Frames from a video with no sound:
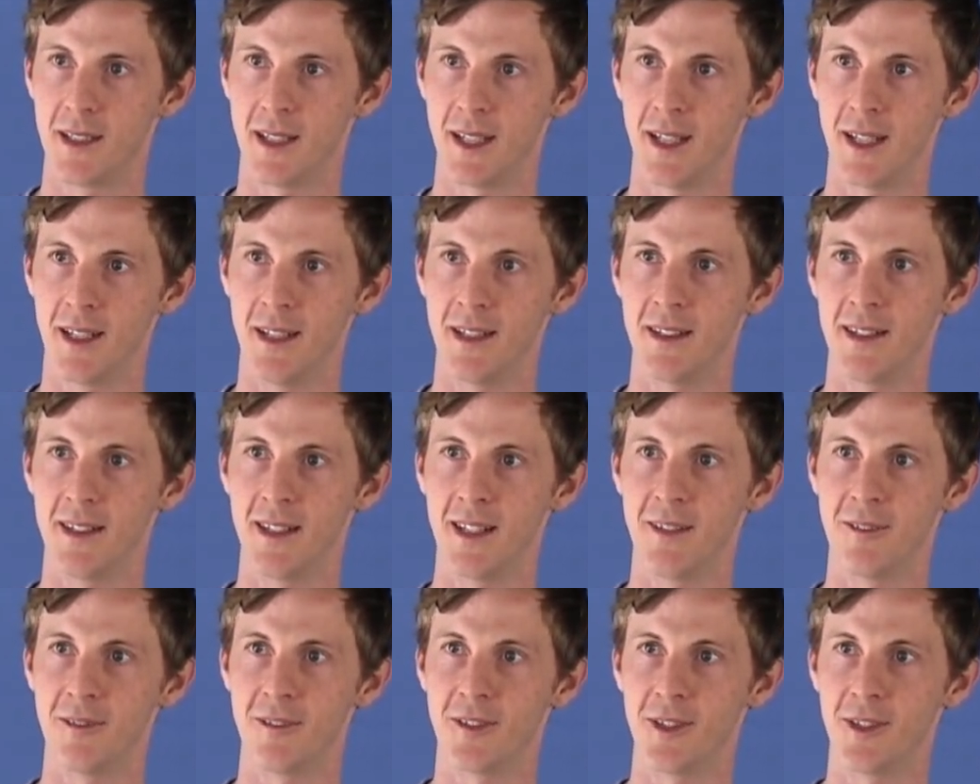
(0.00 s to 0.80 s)
And
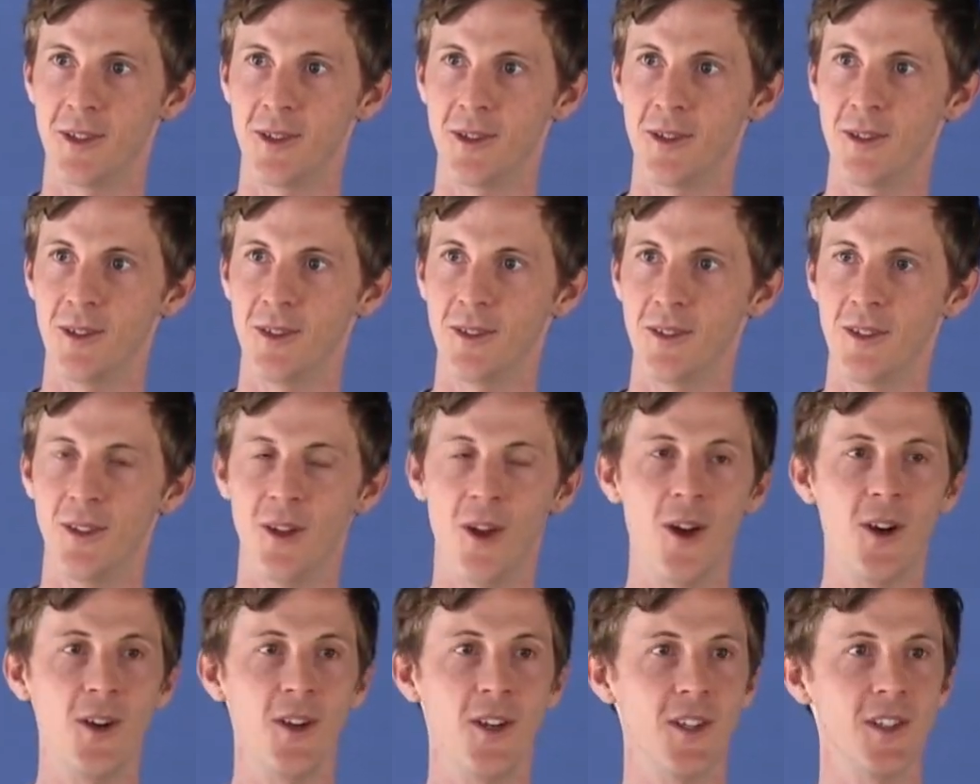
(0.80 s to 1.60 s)
if you
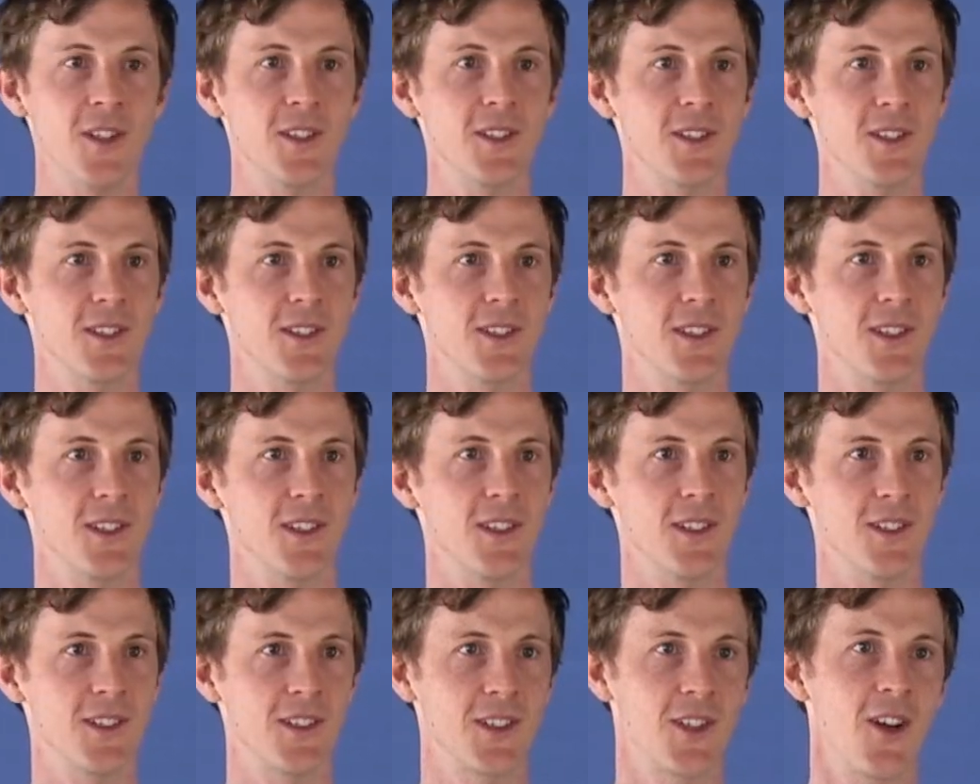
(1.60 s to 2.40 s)
notice
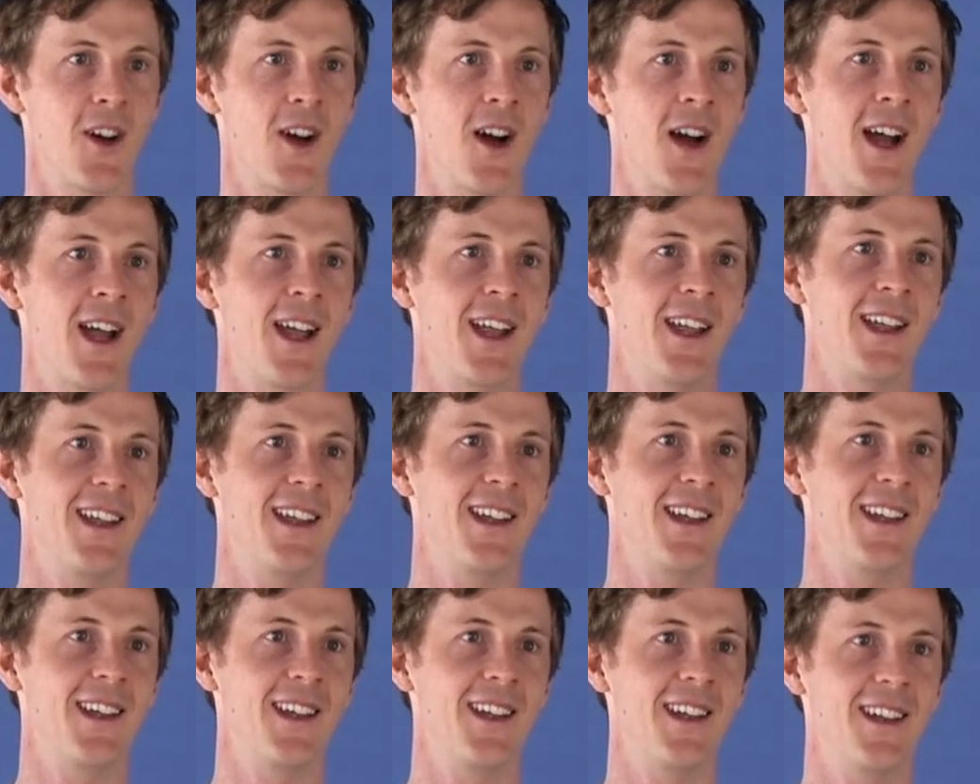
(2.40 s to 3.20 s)
the sky,
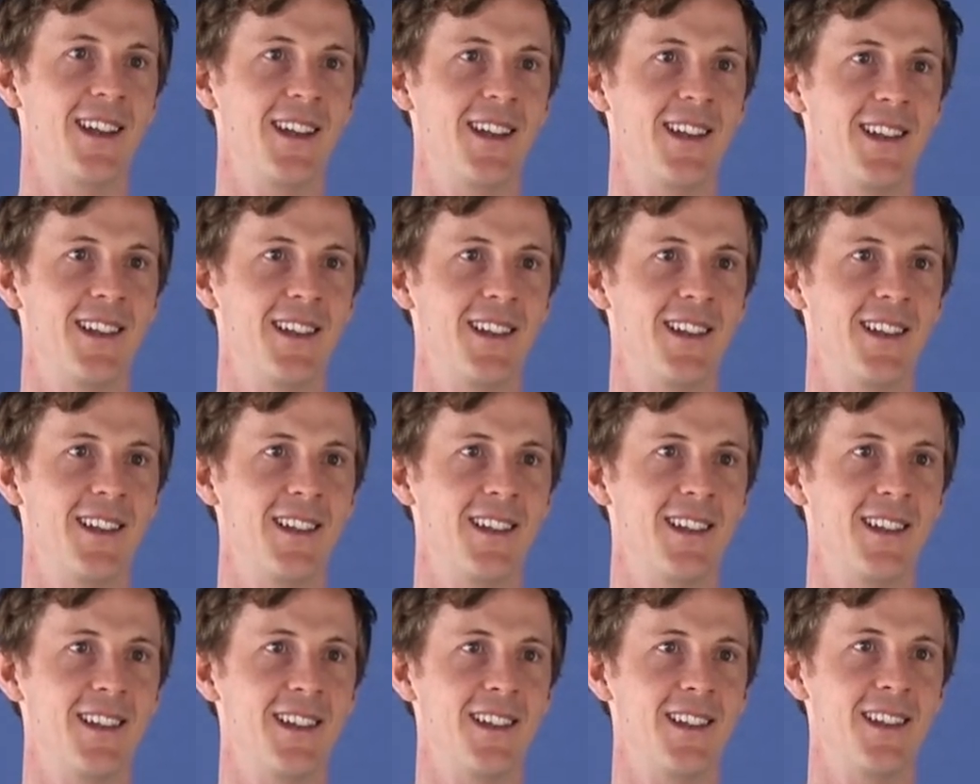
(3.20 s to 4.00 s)

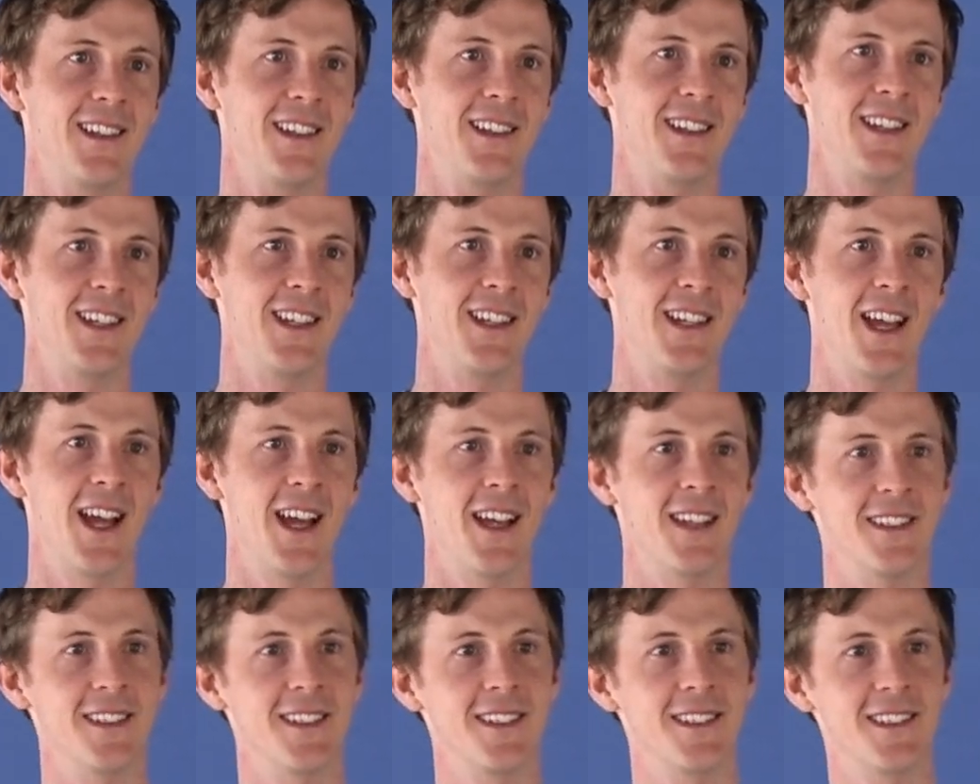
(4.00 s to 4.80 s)
it
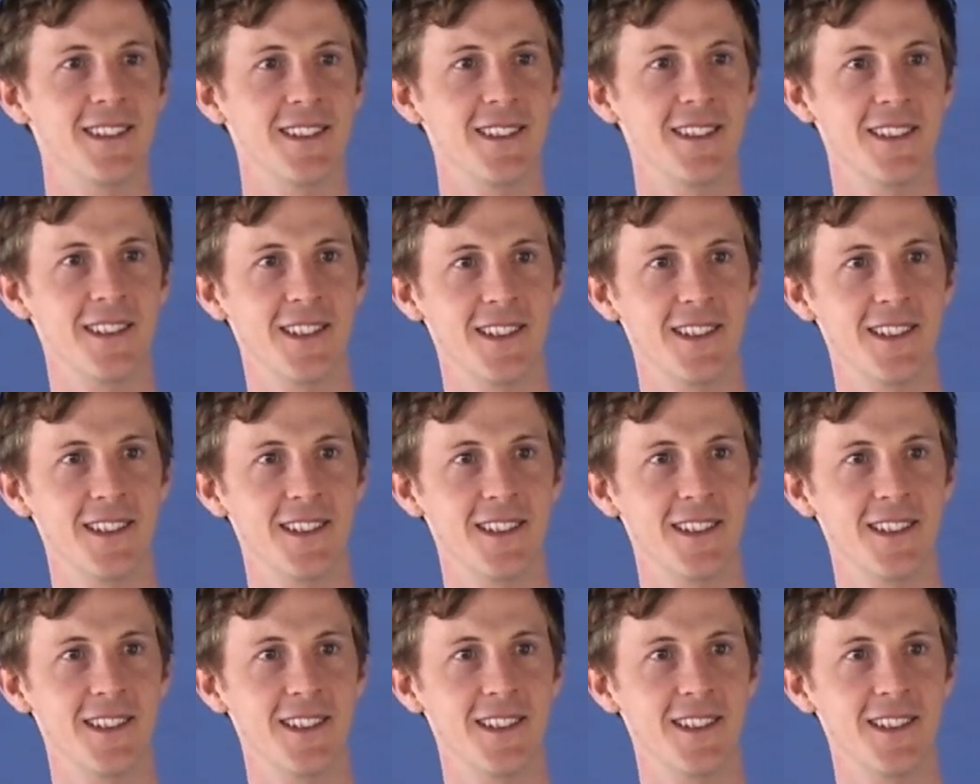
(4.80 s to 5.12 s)
has